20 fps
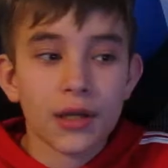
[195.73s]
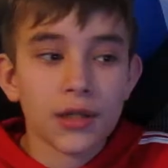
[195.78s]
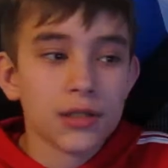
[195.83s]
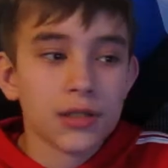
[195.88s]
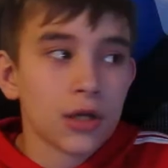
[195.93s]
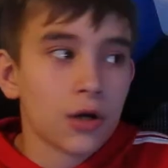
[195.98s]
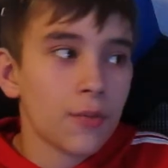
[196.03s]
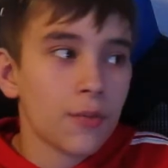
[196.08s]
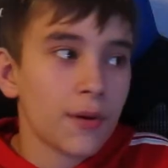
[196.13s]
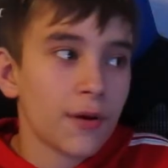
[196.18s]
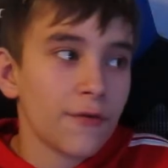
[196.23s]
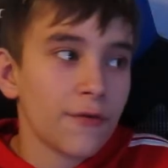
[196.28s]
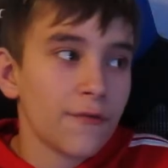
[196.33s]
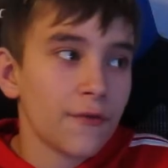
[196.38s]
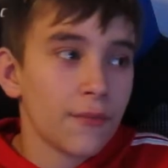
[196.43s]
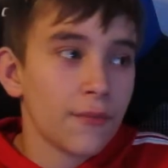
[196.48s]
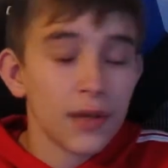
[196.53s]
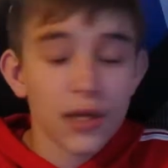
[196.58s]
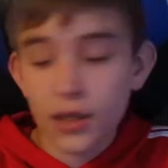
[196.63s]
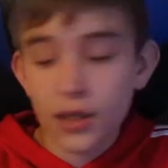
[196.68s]
night cycle. But
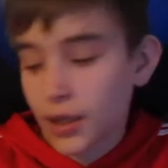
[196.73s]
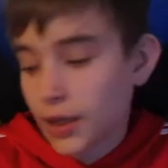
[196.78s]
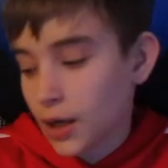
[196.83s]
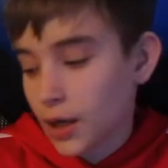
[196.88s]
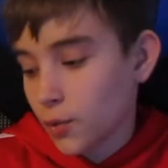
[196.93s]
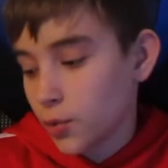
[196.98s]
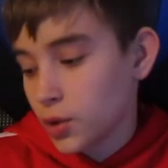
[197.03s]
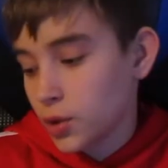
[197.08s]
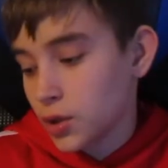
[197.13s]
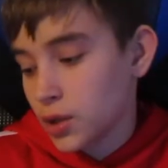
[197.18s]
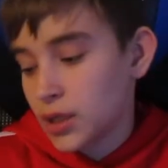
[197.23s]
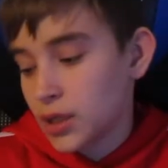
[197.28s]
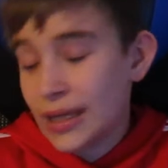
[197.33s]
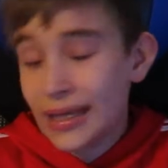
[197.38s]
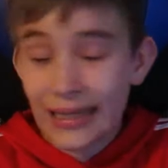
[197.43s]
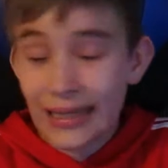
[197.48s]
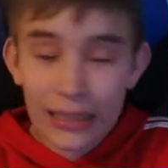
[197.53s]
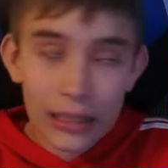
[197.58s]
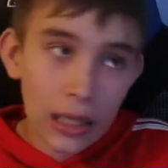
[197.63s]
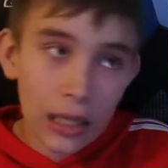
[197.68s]
for me, like, I wouldn't
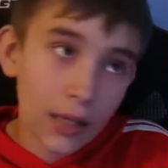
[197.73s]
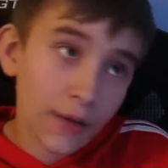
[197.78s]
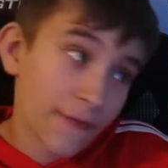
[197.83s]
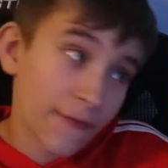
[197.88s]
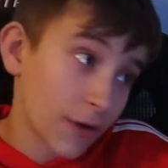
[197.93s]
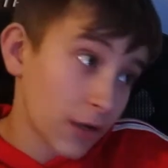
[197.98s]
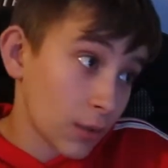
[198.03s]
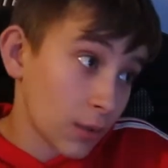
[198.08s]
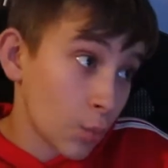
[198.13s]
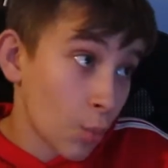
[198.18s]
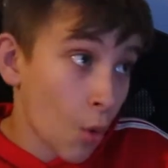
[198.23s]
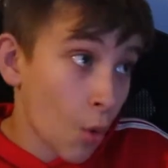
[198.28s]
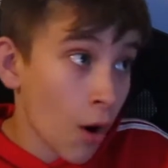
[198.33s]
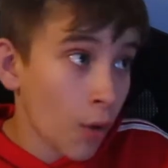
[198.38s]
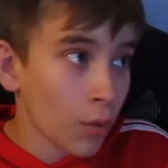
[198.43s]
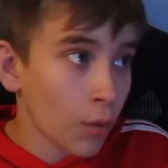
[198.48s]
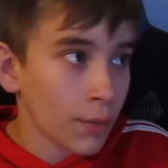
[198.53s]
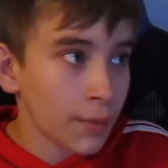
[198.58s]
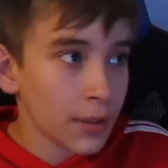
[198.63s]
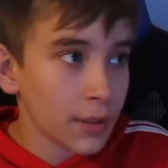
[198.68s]
need a light if I didn't
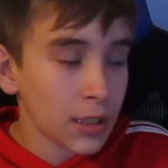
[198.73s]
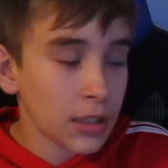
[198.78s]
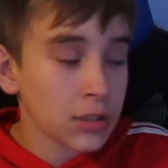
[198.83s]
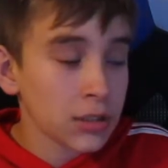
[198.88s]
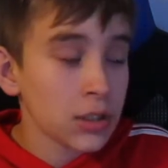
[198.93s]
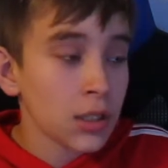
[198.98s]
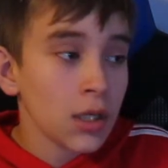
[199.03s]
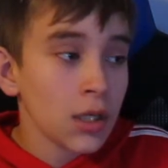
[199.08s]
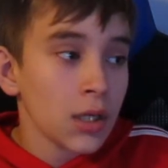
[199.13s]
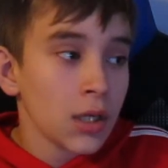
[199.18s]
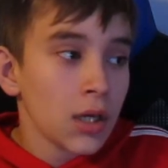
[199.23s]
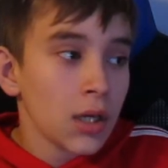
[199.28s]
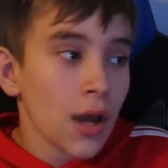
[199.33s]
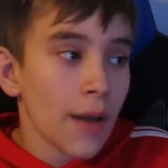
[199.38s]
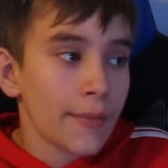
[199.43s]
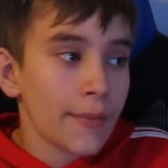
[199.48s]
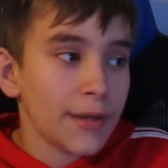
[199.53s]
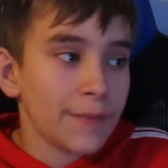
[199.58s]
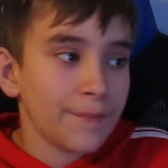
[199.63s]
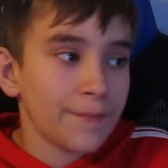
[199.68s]
want one, because
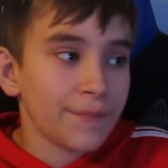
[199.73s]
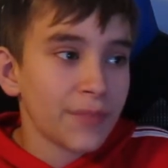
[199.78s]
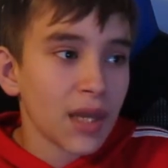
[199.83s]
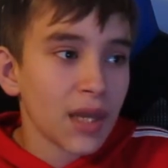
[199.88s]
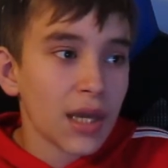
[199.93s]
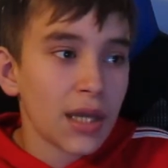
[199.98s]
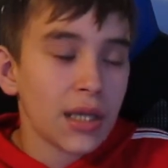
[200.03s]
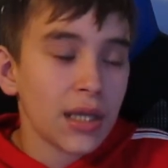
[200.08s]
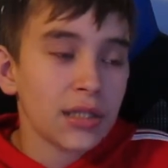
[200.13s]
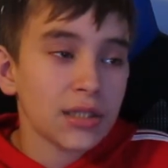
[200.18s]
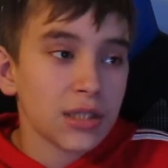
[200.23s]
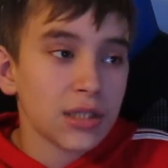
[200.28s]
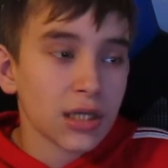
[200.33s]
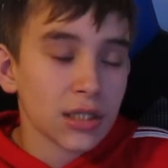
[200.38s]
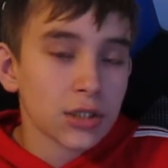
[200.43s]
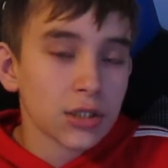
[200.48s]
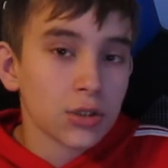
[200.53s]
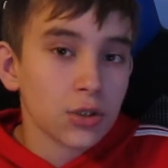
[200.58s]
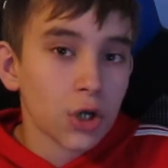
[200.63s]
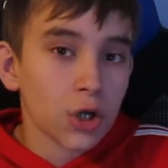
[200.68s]
it is
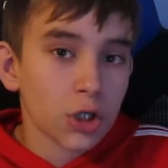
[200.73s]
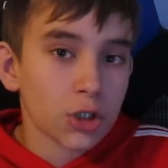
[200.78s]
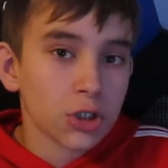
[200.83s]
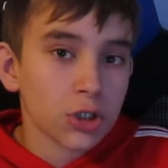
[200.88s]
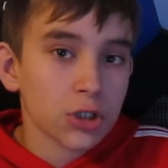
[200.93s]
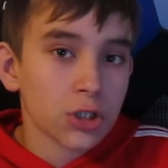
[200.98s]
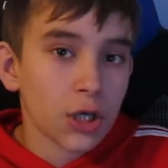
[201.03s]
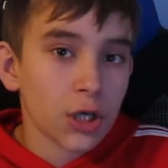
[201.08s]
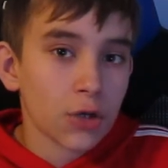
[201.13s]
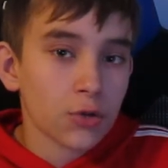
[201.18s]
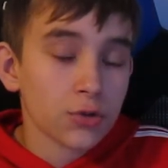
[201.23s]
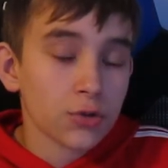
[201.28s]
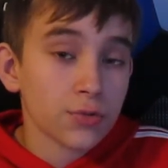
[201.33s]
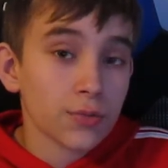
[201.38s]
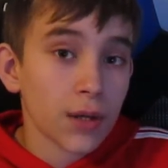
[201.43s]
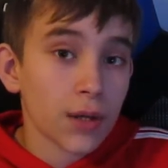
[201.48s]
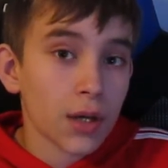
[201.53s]
next to Crush's tank, which